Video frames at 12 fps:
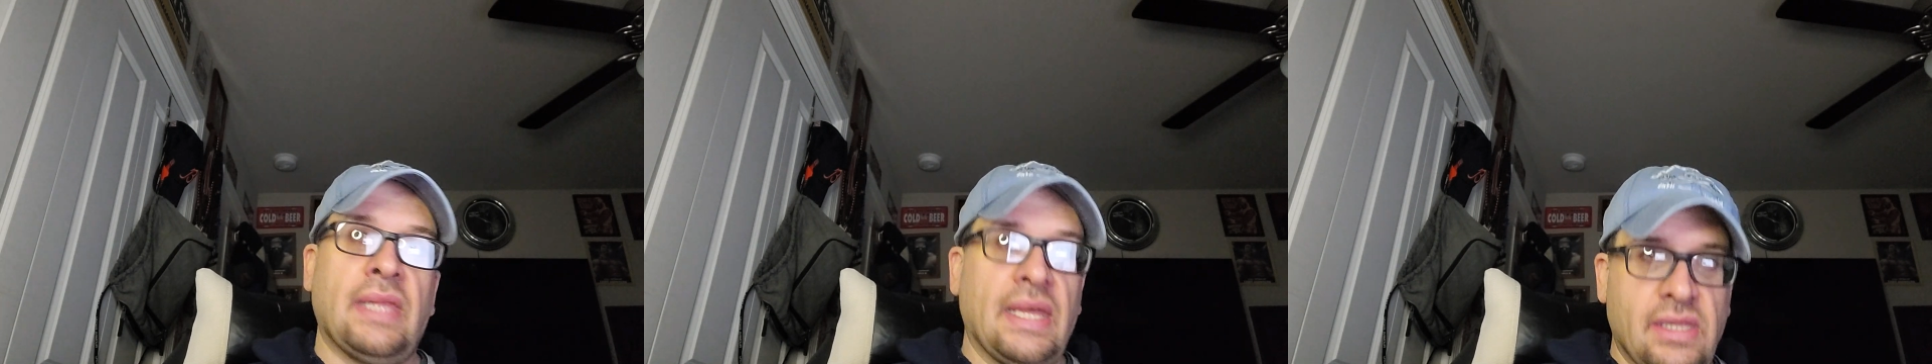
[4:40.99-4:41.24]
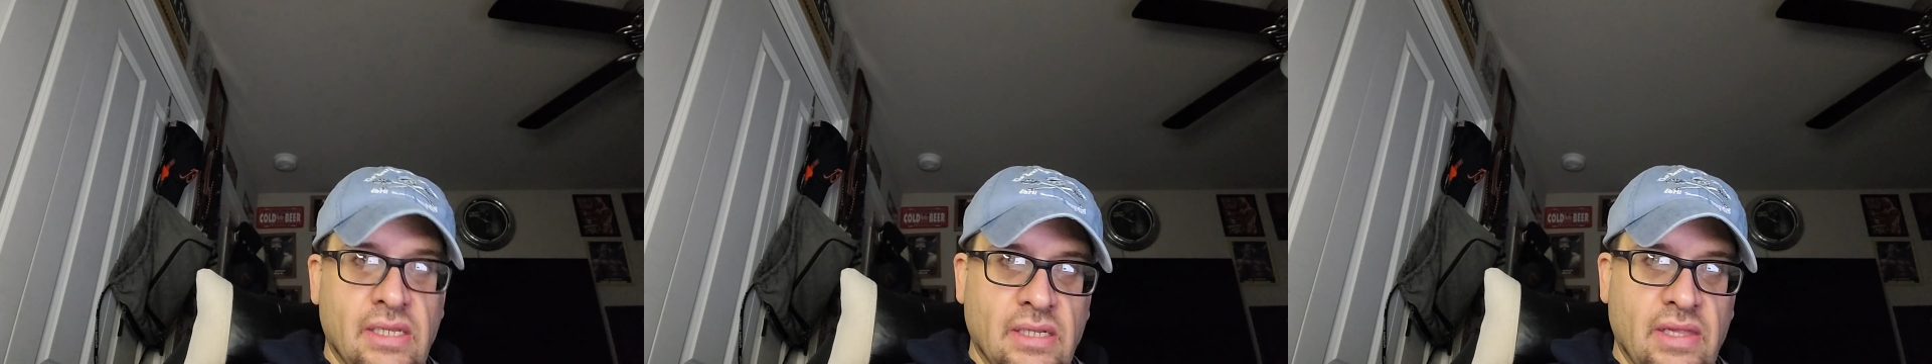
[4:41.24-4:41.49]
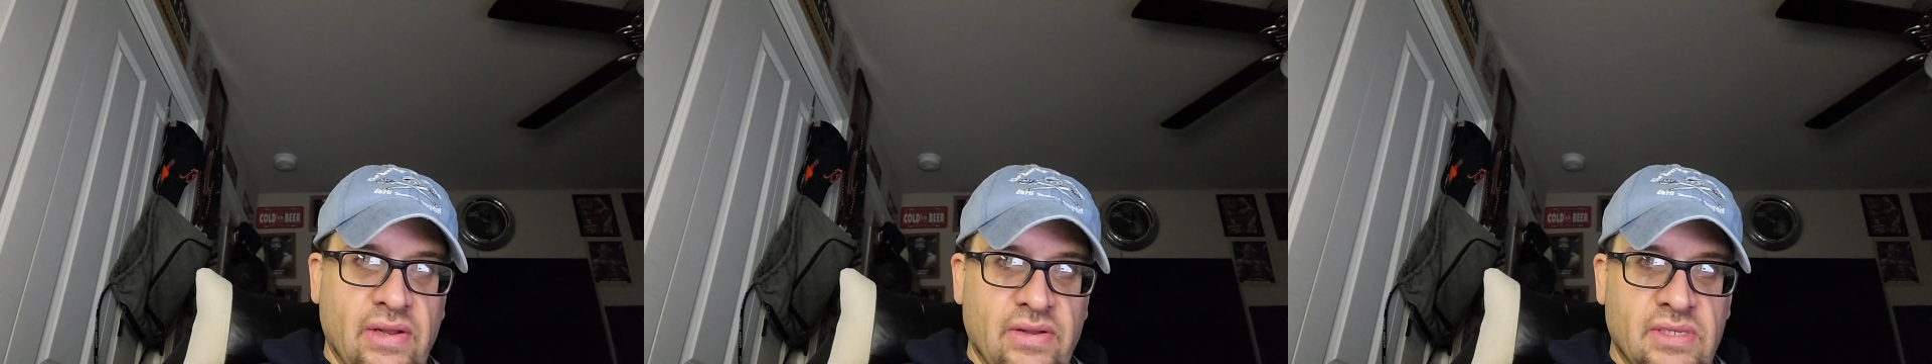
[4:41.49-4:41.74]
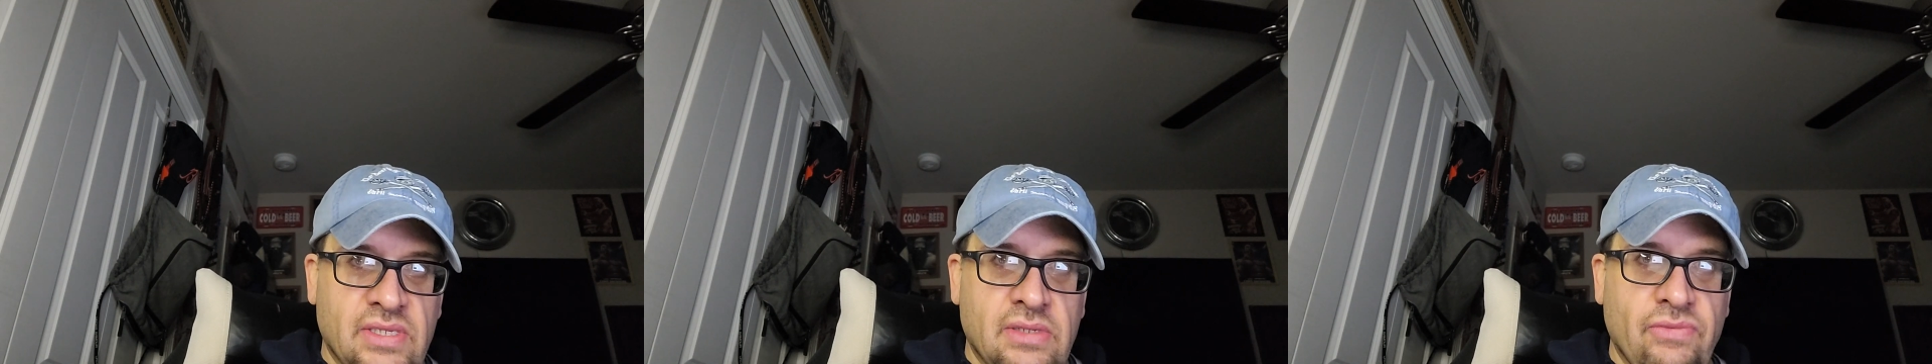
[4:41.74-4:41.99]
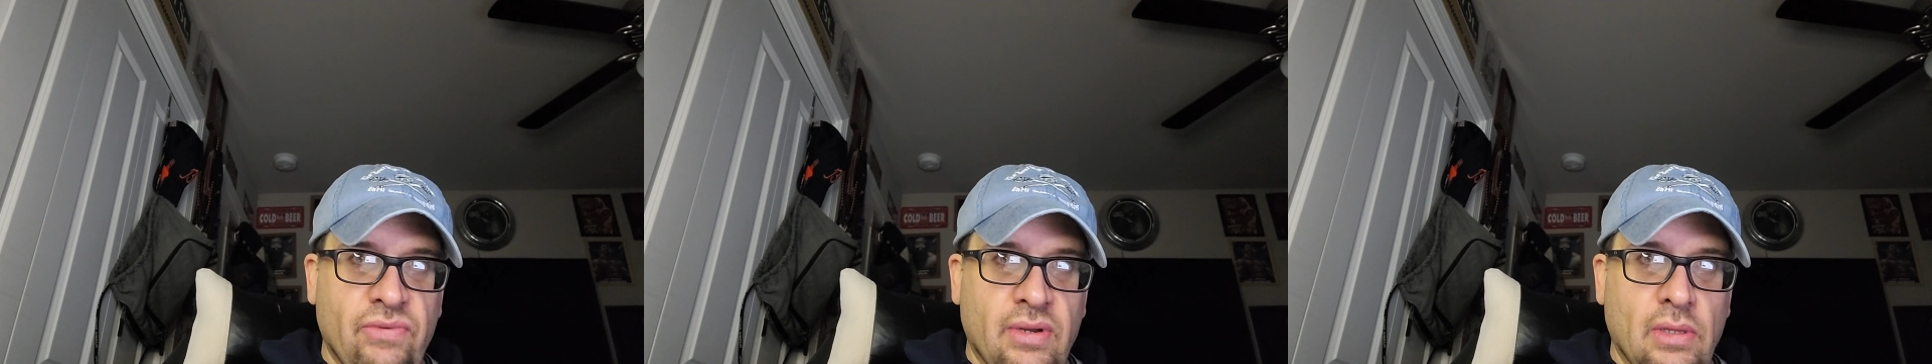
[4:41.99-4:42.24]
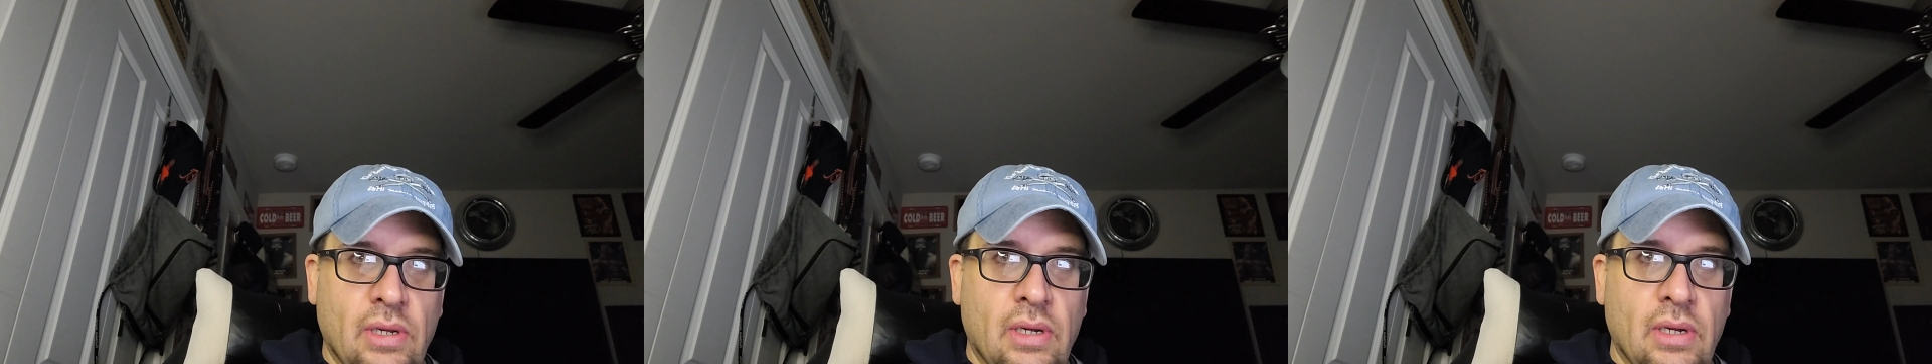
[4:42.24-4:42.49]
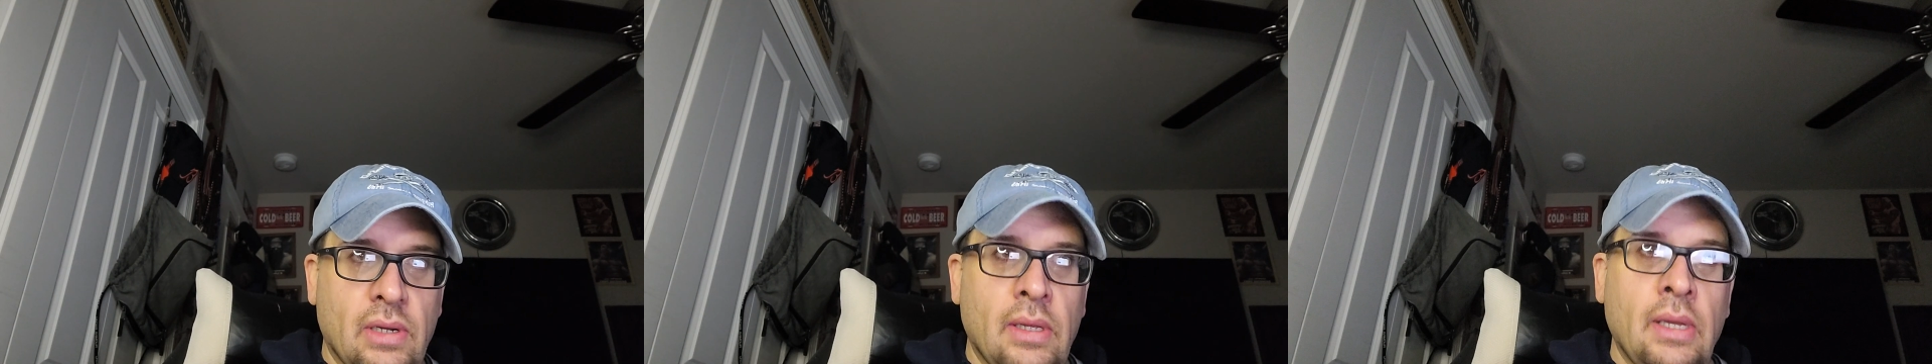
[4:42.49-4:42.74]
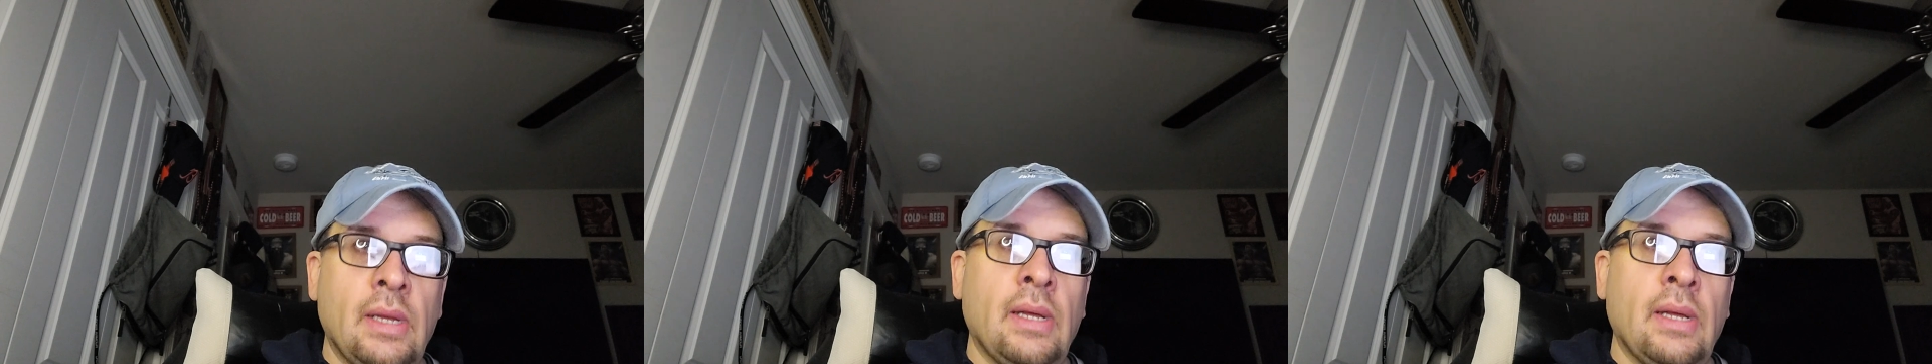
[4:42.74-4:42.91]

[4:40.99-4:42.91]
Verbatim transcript: That didn't last very long,